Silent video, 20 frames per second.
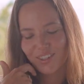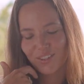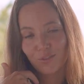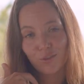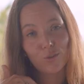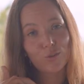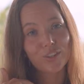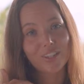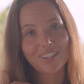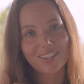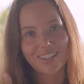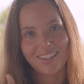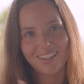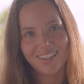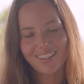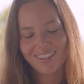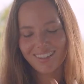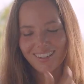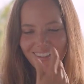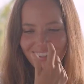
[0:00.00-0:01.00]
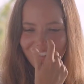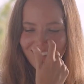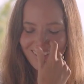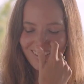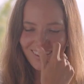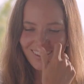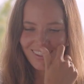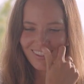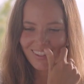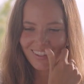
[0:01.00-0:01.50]
We will see.
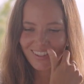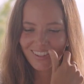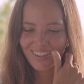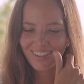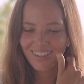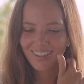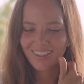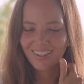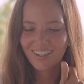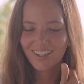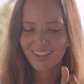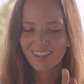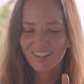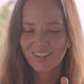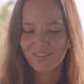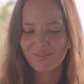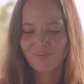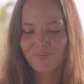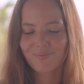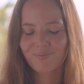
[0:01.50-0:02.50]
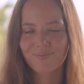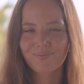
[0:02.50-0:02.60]
Um,